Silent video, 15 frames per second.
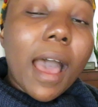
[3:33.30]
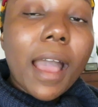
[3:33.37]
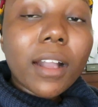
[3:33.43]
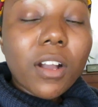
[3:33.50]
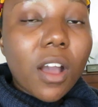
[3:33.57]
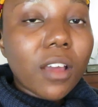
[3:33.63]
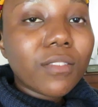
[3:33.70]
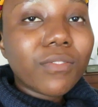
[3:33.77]
I
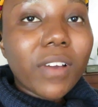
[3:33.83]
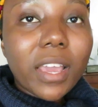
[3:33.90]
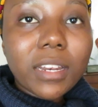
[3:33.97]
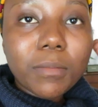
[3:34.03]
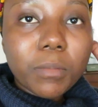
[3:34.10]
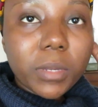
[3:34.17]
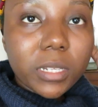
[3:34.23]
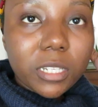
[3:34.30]
can't
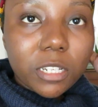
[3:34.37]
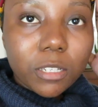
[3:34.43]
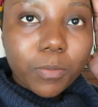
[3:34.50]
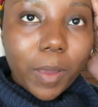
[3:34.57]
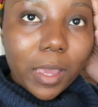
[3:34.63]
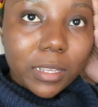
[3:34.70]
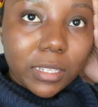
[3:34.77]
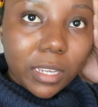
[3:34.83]
find mixed
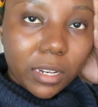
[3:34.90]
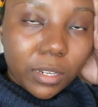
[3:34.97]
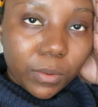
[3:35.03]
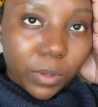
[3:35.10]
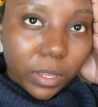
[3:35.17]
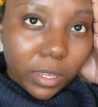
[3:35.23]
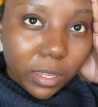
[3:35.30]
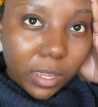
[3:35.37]
spice
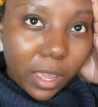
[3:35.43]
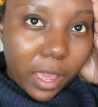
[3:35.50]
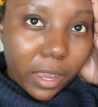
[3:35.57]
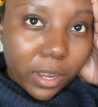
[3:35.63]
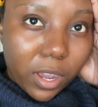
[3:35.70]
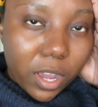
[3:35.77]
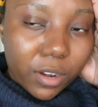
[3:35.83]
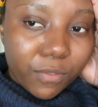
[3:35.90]
anywhere,
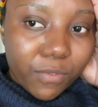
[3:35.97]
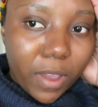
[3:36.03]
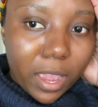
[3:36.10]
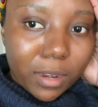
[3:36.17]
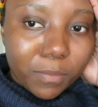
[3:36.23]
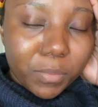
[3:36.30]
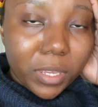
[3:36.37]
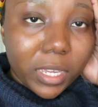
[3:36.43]
I can't
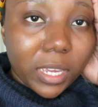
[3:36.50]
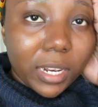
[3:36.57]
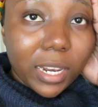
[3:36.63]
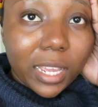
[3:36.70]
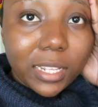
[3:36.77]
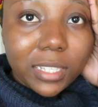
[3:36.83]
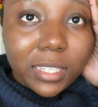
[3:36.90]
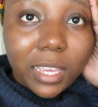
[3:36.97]
find pecan
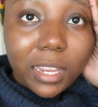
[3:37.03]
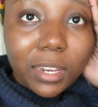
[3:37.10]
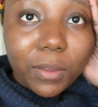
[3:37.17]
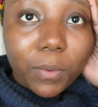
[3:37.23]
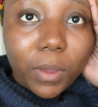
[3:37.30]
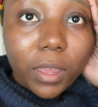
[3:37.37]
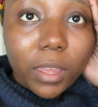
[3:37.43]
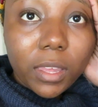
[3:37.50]
nuts
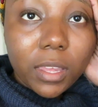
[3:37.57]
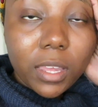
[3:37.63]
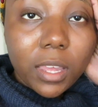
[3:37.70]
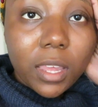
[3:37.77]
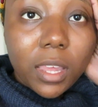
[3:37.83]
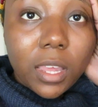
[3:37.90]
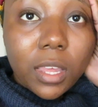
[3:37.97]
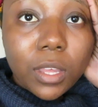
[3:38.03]
anywhere.
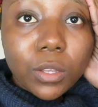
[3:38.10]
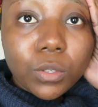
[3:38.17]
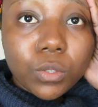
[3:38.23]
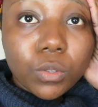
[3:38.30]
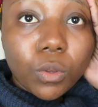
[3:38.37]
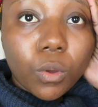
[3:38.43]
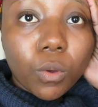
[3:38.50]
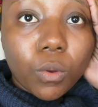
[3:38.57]

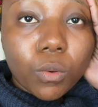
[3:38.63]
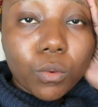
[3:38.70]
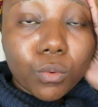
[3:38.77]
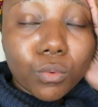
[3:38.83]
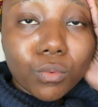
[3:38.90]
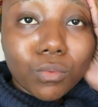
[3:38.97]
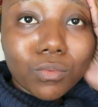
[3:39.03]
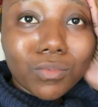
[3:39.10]

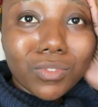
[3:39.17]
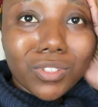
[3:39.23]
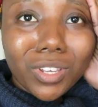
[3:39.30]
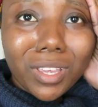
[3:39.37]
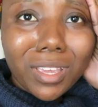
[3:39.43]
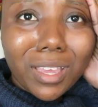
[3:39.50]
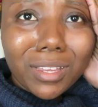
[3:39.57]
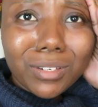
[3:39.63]
So
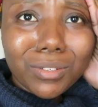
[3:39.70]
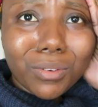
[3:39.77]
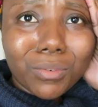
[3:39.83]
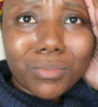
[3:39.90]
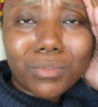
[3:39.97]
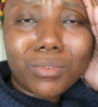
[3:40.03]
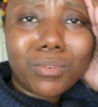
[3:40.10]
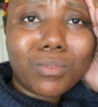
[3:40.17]
I
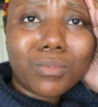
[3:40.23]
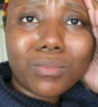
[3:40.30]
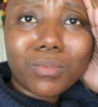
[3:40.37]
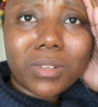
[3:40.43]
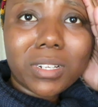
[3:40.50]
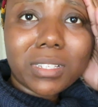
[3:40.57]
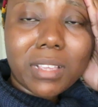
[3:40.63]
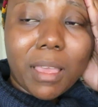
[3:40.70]
don't
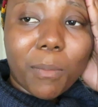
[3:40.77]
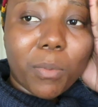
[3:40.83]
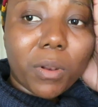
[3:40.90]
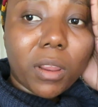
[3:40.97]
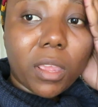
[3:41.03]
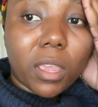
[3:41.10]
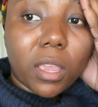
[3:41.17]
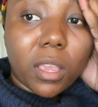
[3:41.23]
know what is
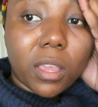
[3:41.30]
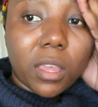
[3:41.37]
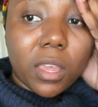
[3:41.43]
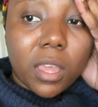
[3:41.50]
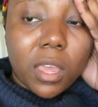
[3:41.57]
happening.